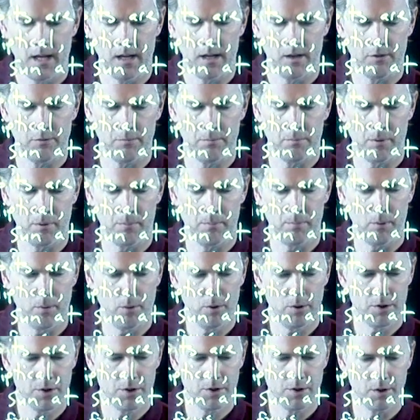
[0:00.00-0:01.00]
is
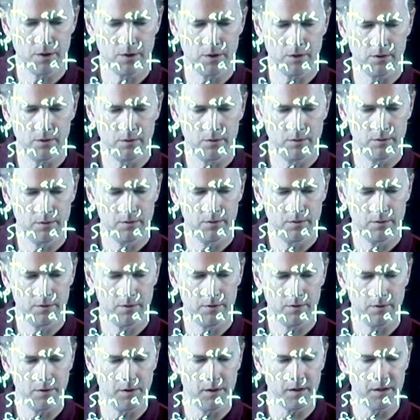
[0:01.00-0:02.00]
proportional
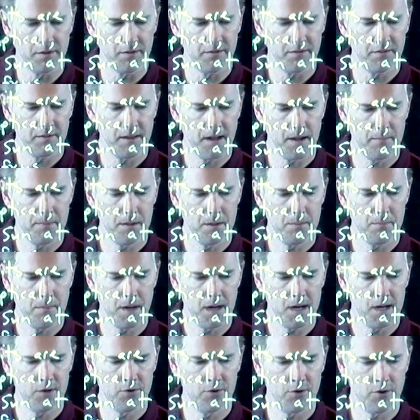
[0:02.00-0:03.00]
to the
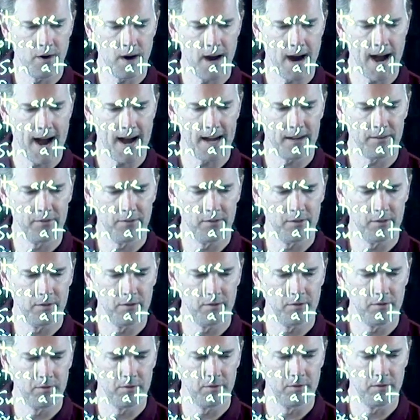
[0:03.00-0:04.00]
semi-major
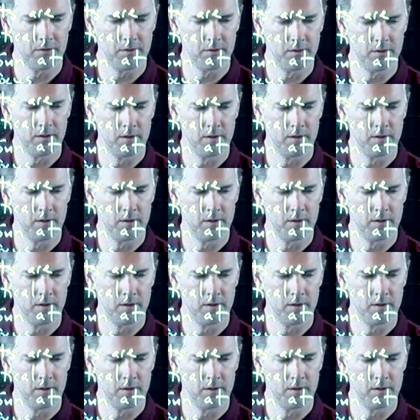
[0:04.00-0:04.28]
axis